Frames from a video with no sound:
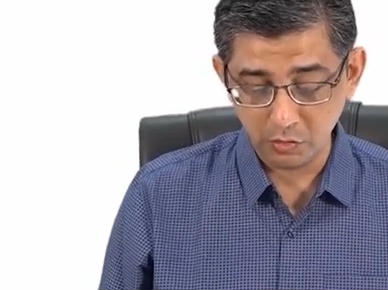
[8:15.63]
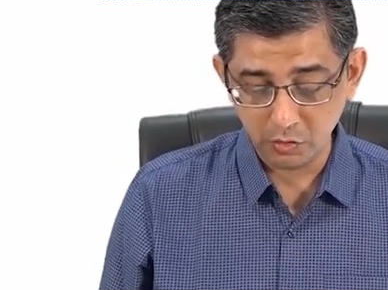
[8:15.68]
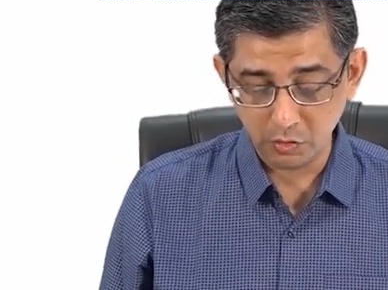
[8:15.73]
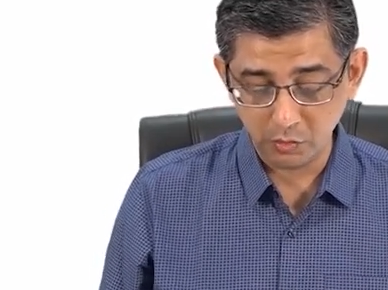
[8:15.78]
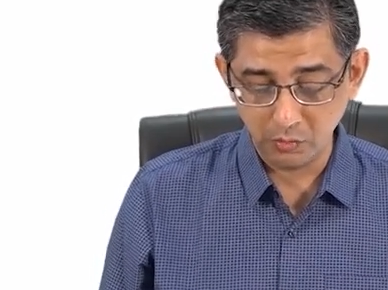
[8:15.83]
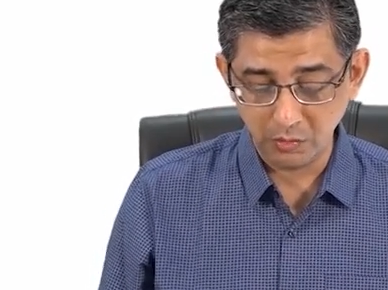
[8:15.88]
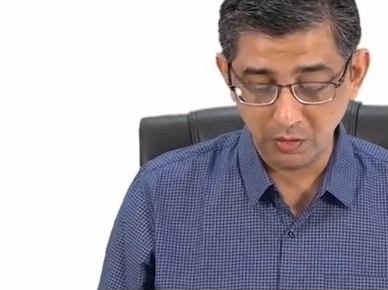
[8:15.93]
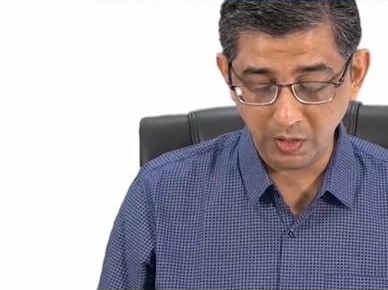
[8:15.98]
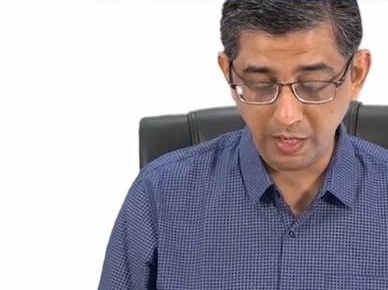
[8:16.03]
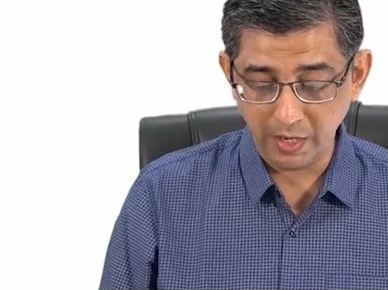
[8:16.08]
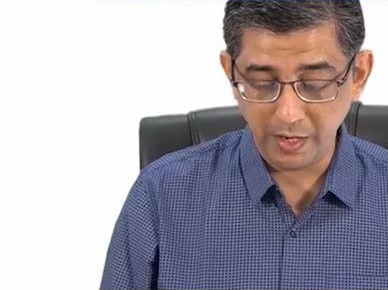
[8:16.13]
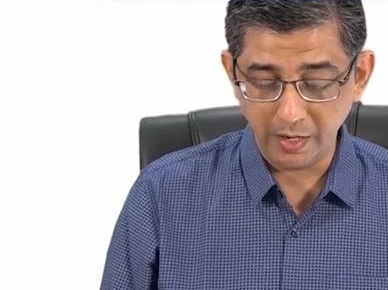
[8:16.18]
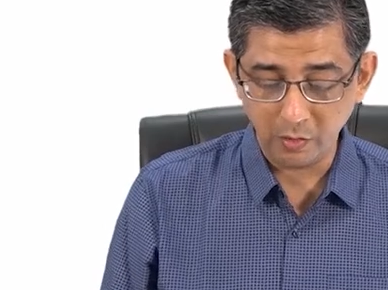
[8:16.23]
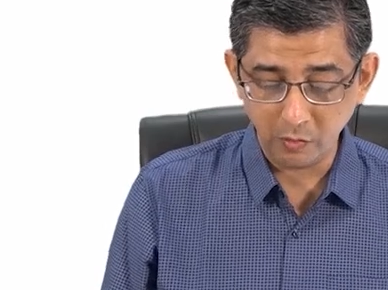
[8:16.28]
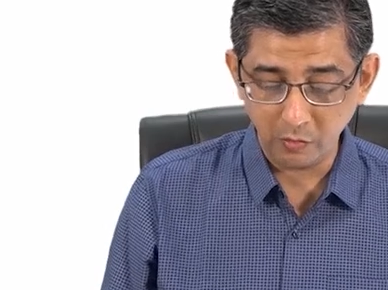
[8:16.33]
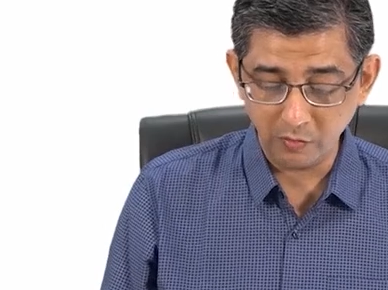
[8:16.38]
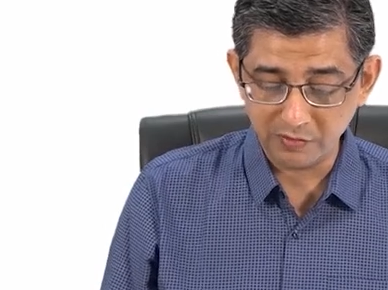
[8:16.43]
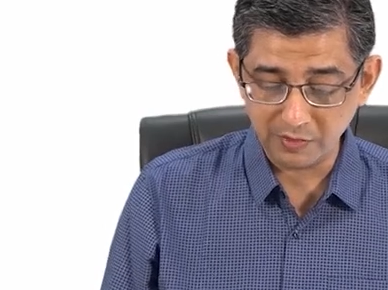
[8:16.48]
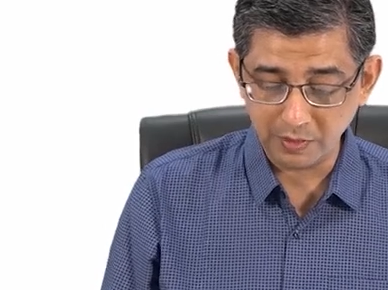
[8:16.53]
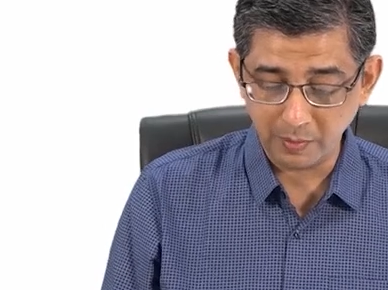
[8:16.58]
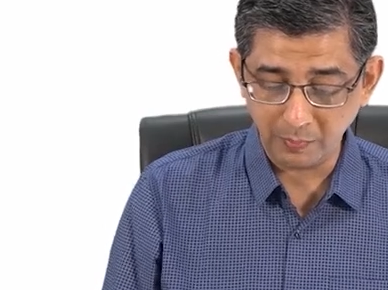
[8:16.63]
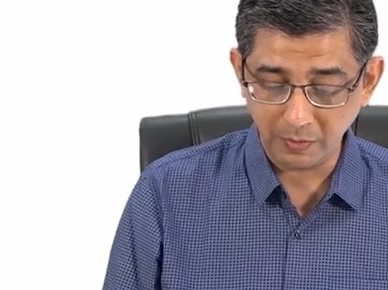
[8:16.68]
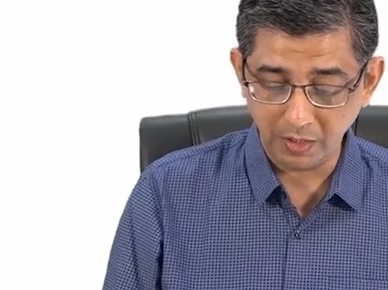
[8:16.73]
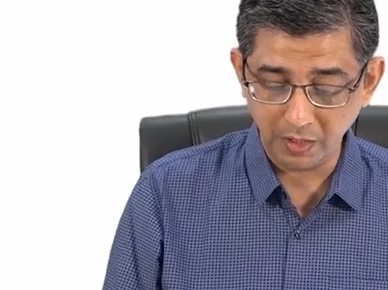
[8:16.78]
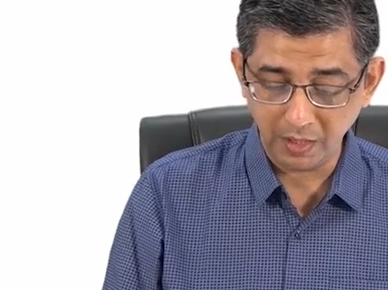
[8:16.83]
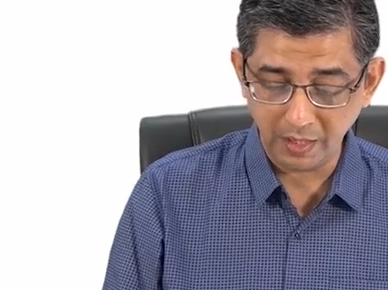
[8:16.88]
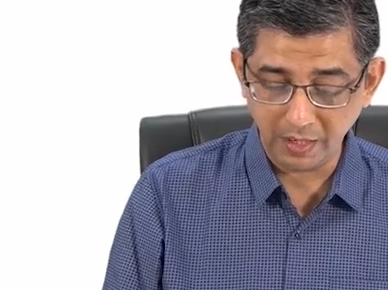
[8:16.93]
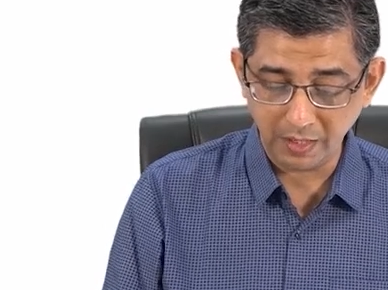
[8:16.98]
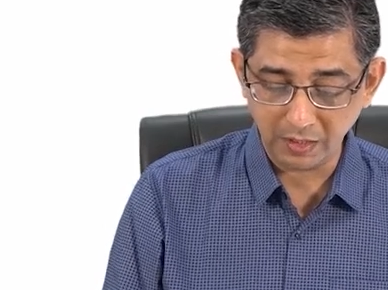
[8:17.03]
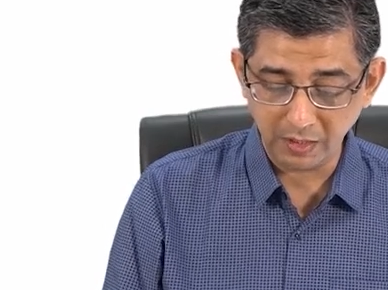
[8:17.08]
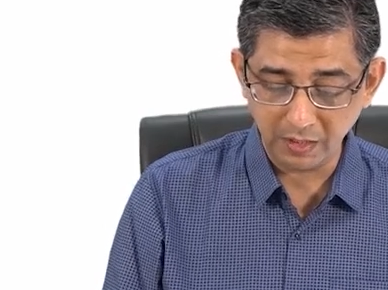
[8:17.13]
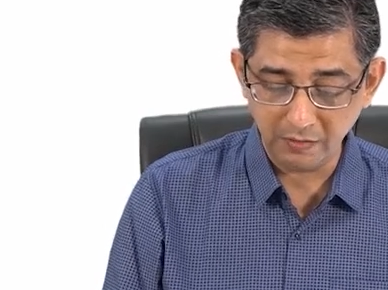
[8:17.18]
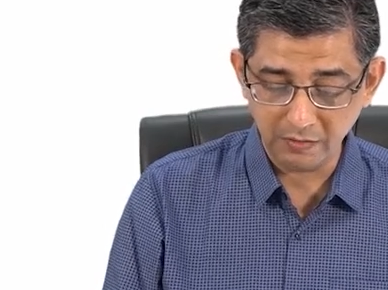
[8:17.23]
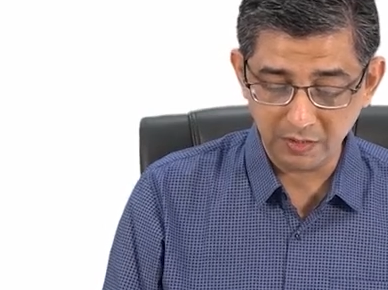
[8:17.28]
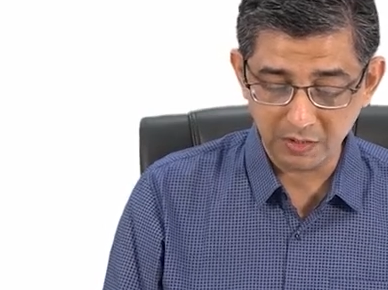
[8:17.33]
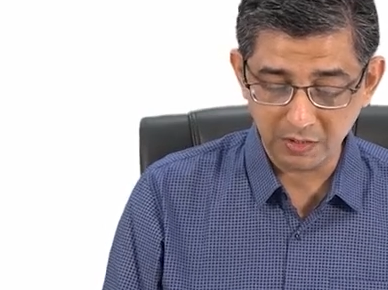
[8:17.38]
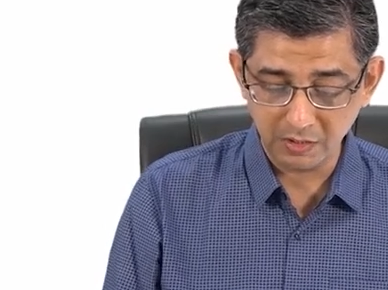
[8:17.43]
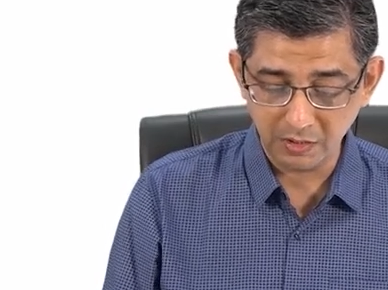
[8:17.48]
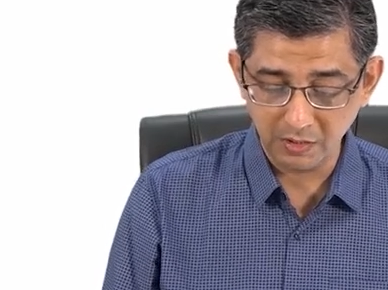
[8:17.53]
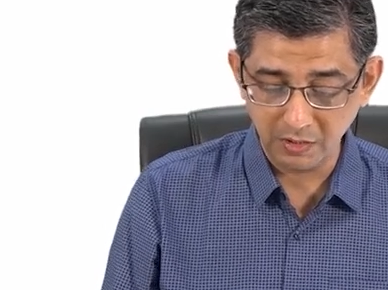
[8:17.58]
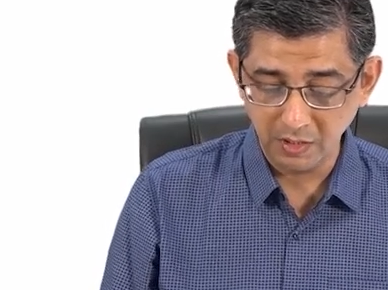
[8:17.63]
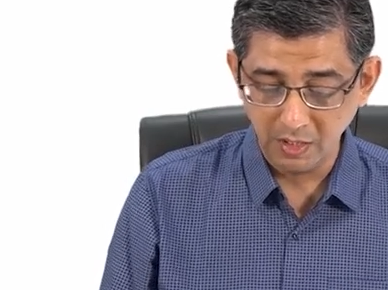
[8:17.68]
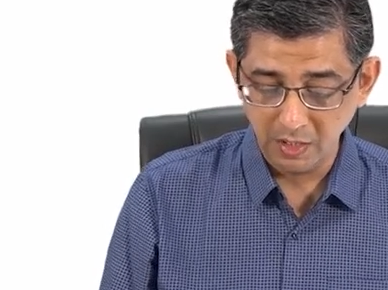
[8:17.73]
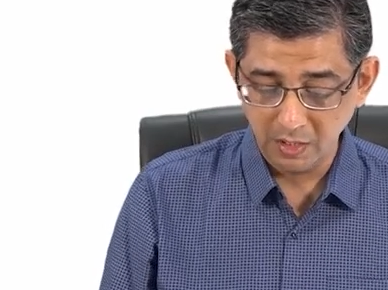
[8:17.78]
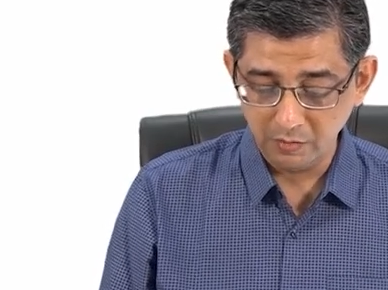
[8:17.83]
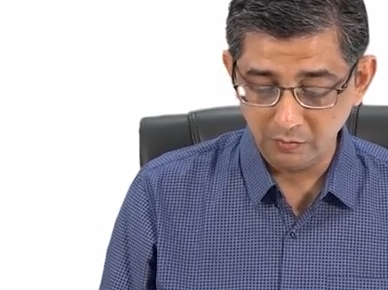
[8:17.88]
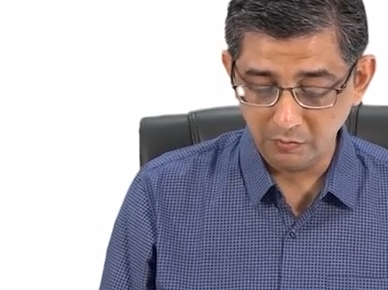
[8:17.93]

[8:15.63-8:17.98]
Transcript: shown the arrow of septal activation,